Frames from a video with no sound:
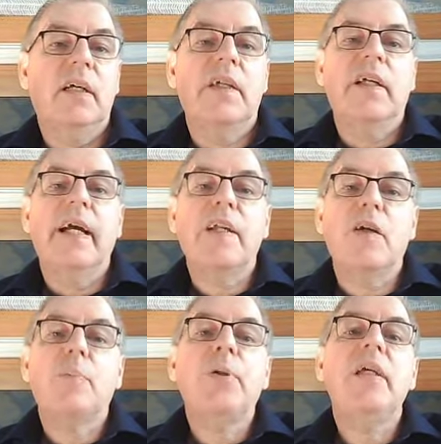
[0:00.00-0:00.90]
Their
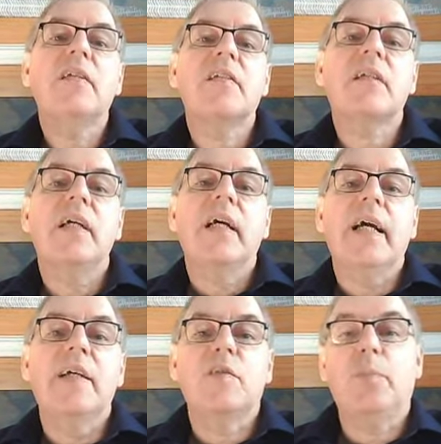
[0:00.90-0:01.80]
inner peace
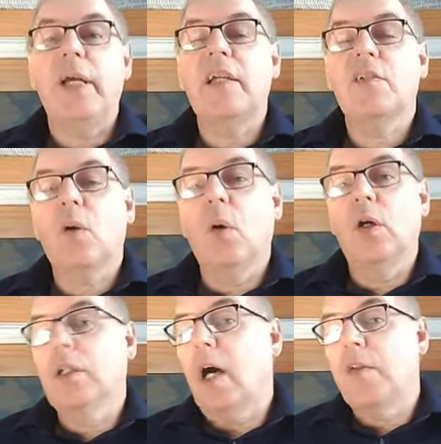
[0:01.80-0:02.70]
is based
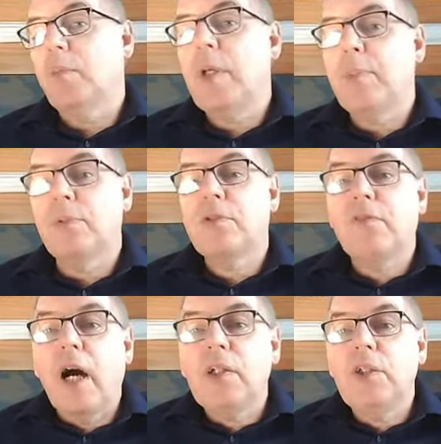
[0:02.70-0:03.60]
on other people's
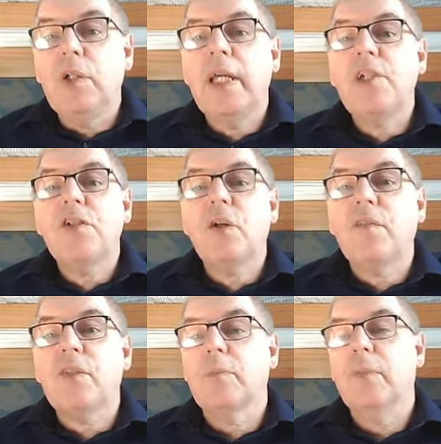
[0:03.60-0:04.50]
valuation
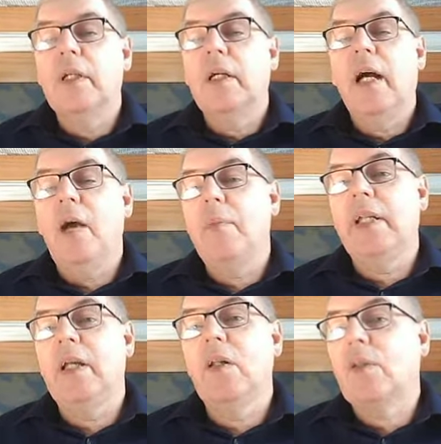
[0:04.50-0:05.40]
of them, how
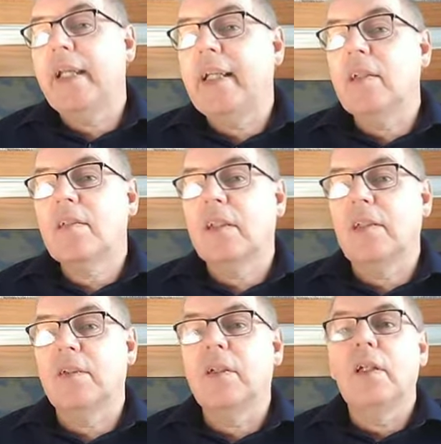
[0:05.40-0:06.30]
many links
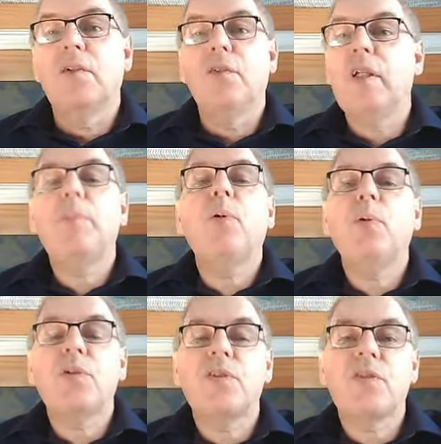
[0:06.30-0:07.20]
and
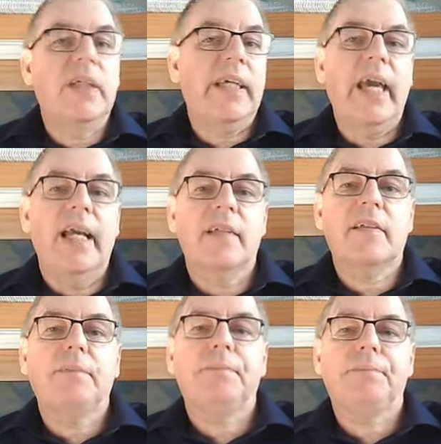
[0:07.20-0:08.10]
reposts they get